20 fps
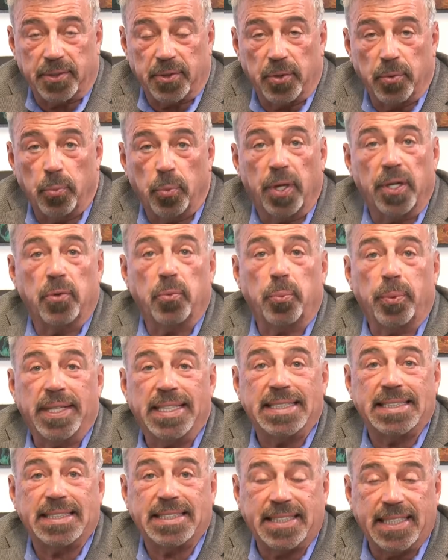What do
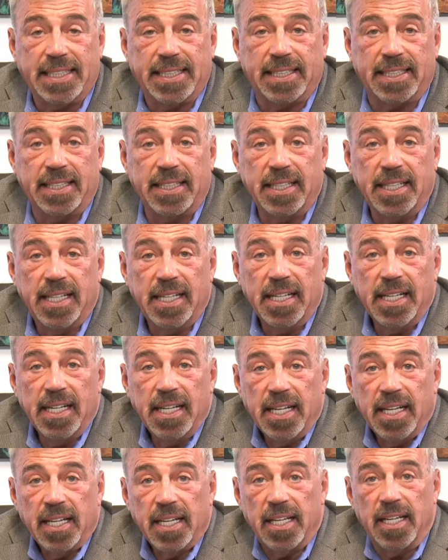we see?
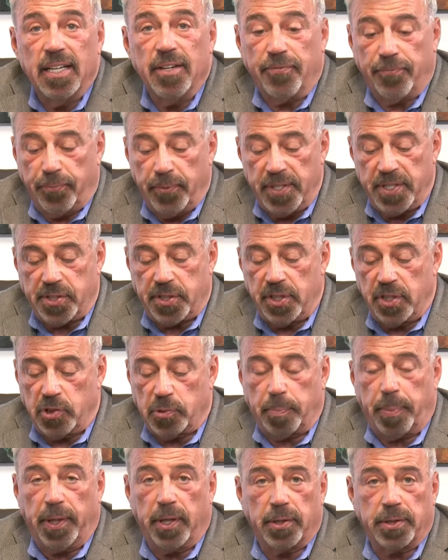If we see
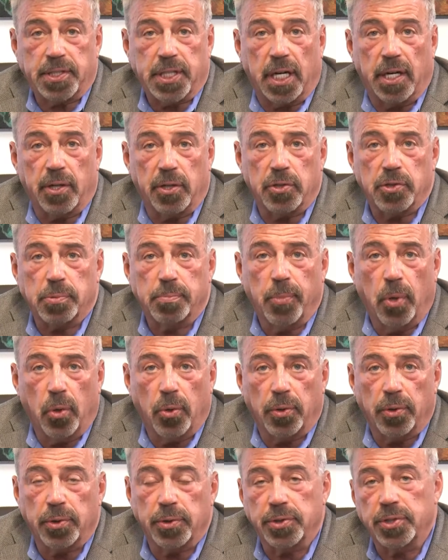spare tires,
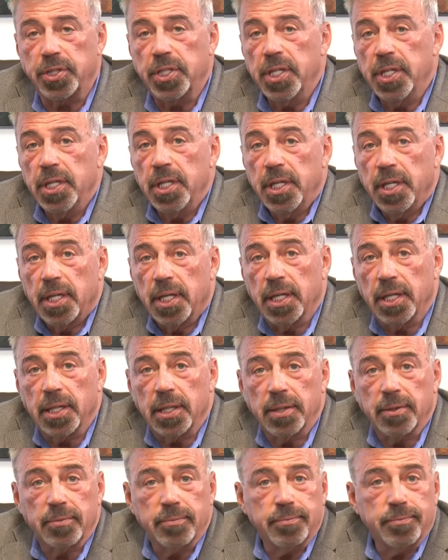motors,
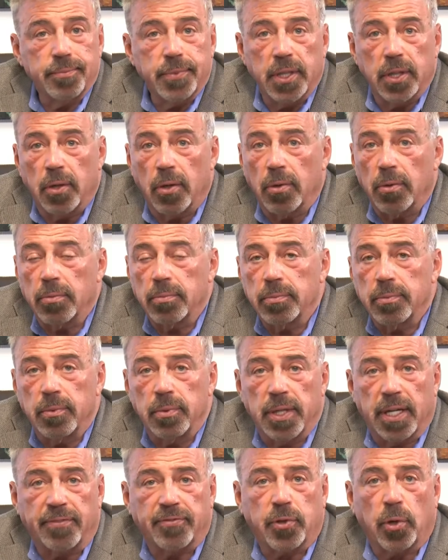and
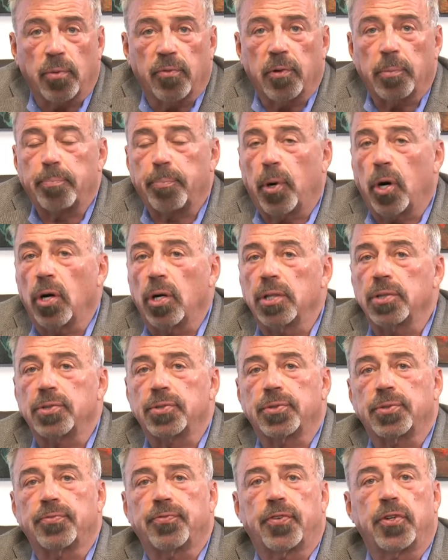leftover
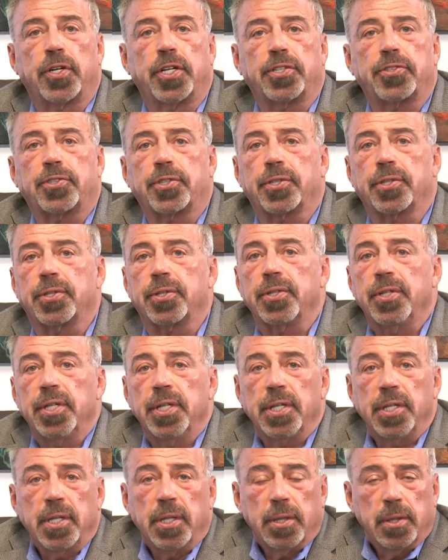parts, furniture,
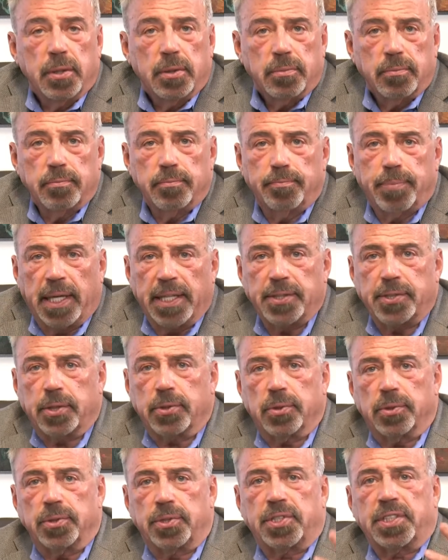
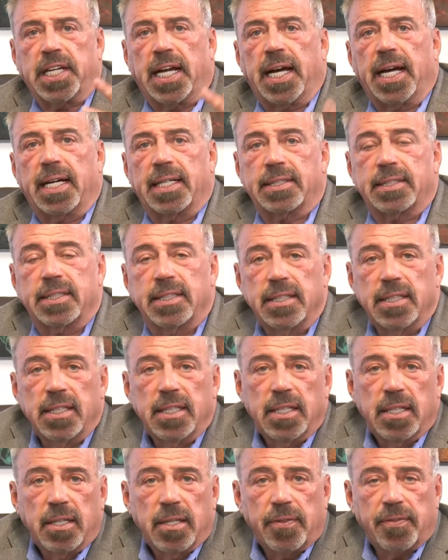bicycles stacked,
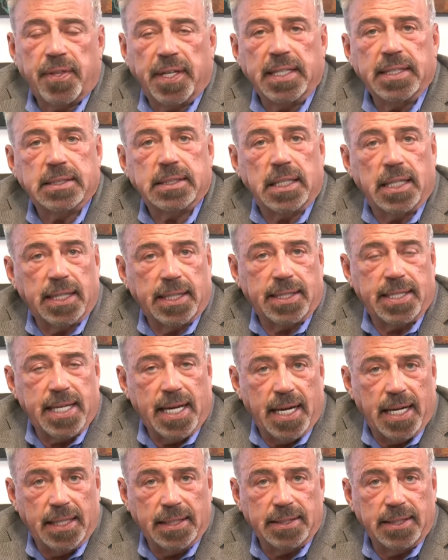things like
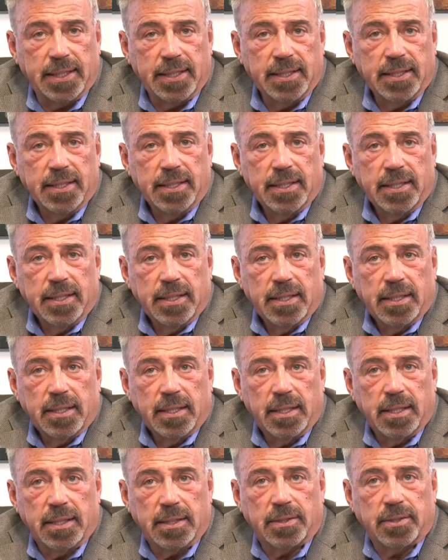that,
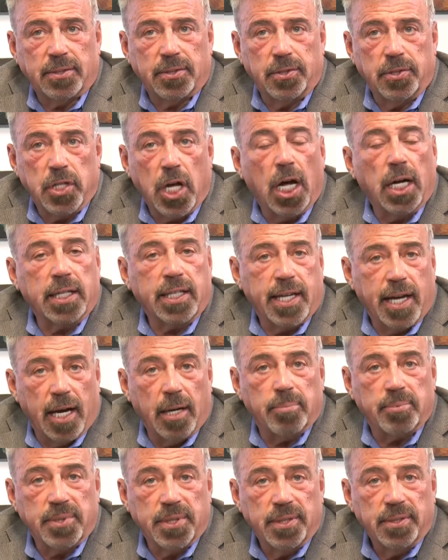it's not
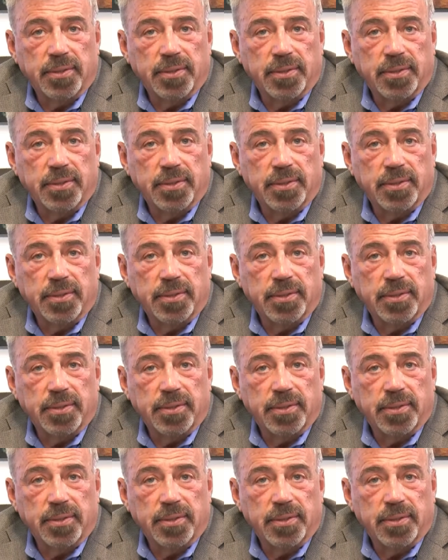kept.